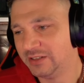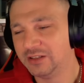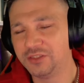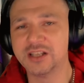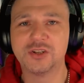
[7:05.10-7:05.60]

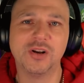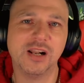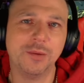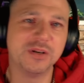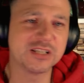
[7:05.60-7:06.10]
Things are going a
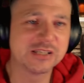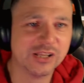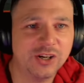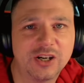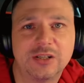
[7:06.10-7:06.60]
little bit
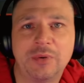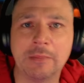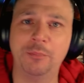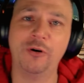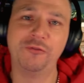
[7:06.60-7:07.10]
slow because I've
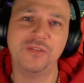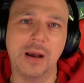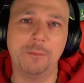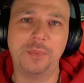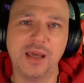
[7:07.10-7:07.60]
been puffing
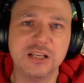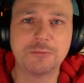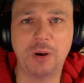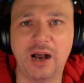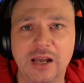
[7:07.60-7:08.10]
that peace
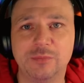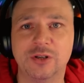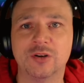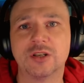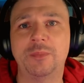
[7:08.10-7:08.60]
pipe.
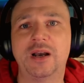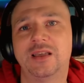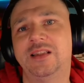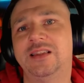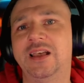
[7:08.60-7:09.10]
Yo, so back
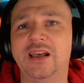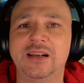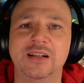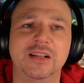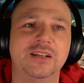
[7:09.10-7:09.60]
in the day,
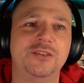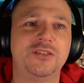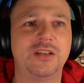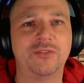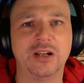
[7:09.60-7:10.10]
you
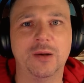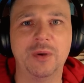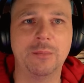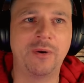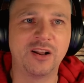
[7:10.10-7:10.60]
used to have a little
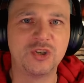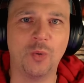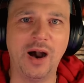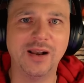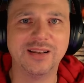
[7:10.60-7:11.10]
bit of
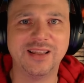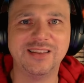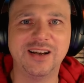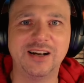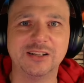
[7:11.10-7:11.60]
marijuana, didn't
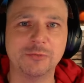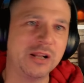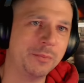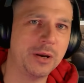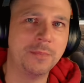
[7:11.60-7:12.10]
you? A
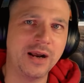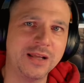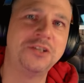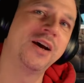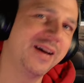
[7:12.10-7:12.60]
little bit of
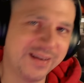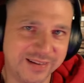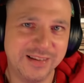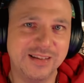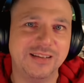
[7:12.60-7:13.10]
Mary Jane.
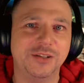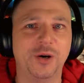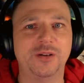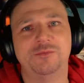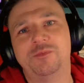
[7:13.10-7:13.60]

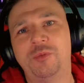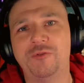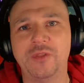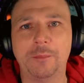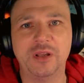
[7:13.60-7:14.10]
Yo, I'm
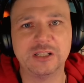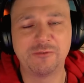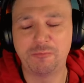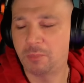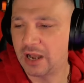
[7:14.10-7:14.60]
puffing that
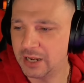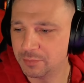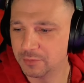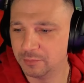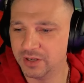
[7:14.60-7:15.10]
peace pipe.
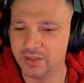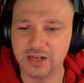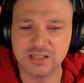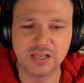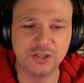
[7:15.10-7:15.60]
But
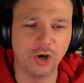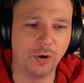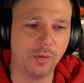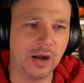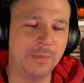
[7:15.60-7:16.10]
then he says,
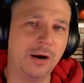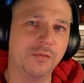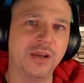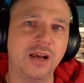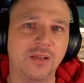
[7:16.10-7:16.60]
yo, I'm
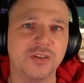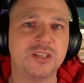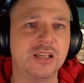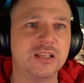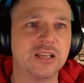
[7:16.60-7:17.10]
out there on the
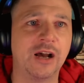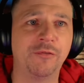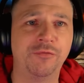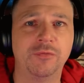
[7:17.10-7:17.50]
seaside.